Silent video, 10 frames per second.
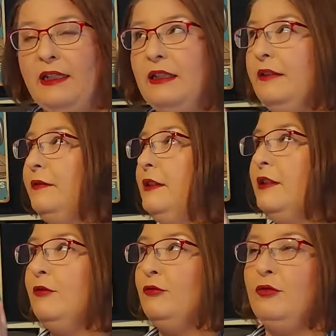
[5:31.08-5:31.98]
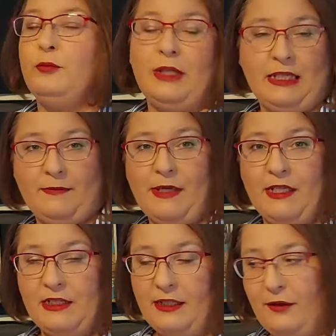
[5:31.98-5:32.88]
lift Ruby as much
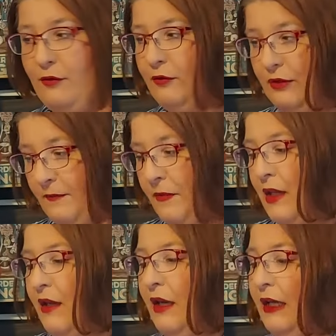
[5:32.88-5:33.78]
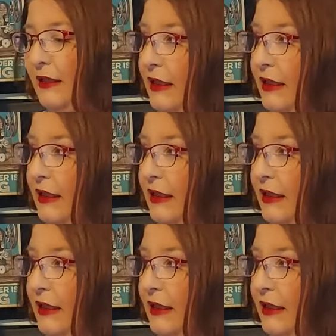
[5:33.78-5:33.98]
as I could, and